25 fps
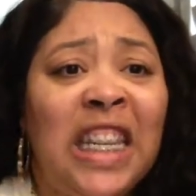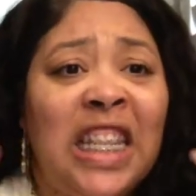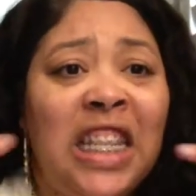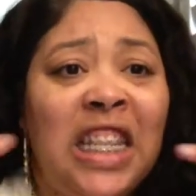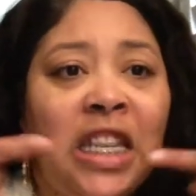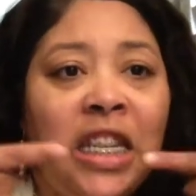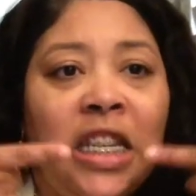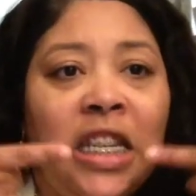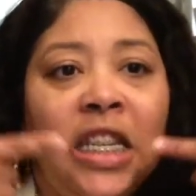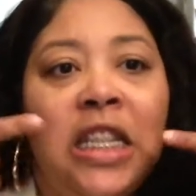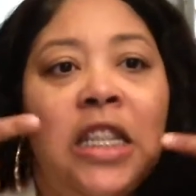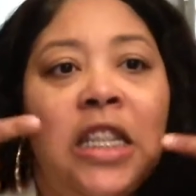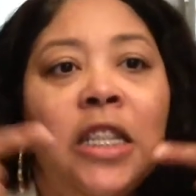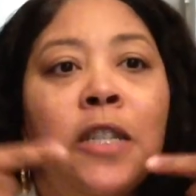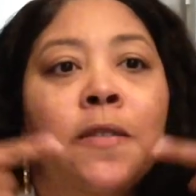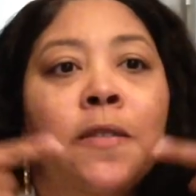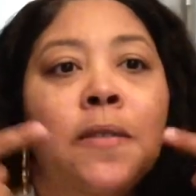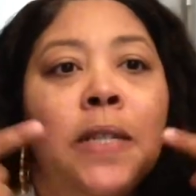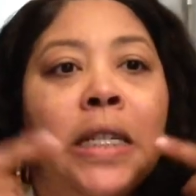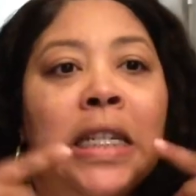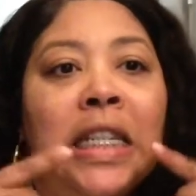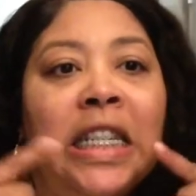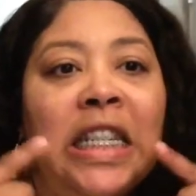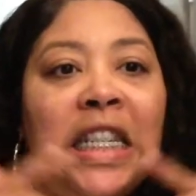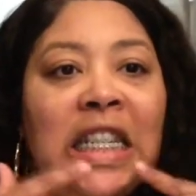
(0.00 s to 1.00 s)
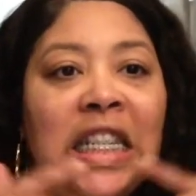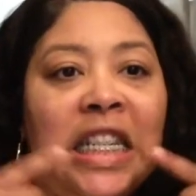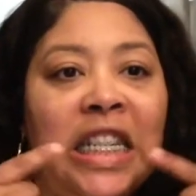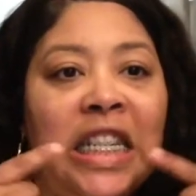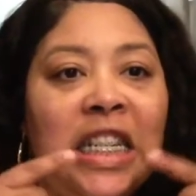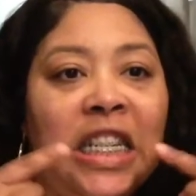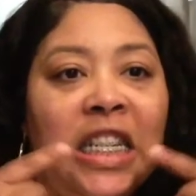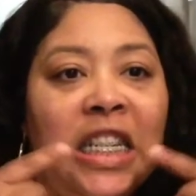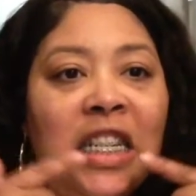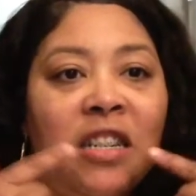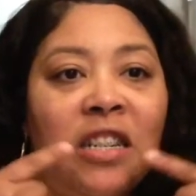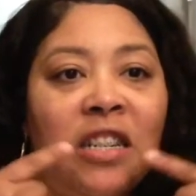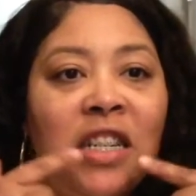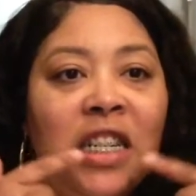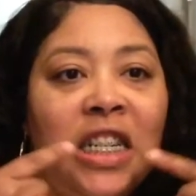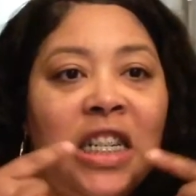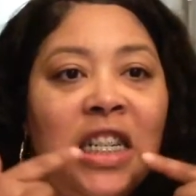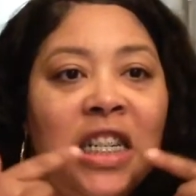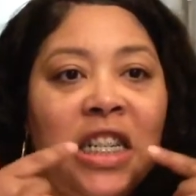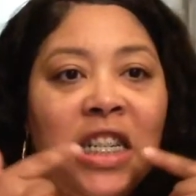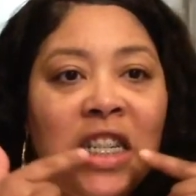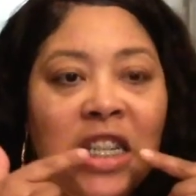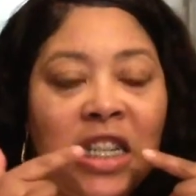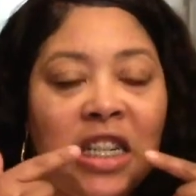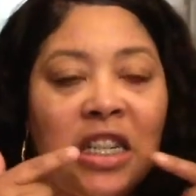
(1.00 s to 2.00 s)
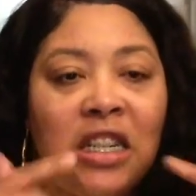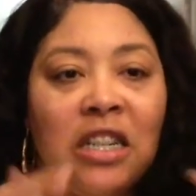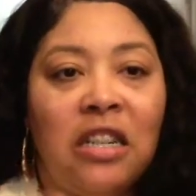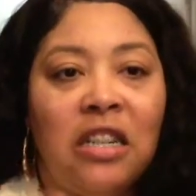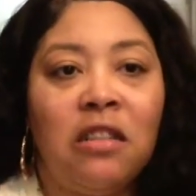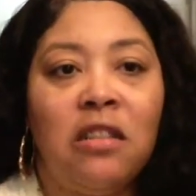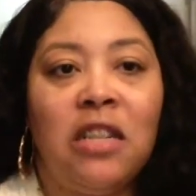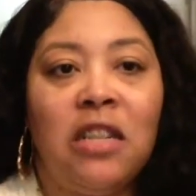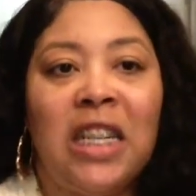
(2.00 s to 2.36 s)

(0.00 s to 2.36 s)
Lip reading: these freaking things right here.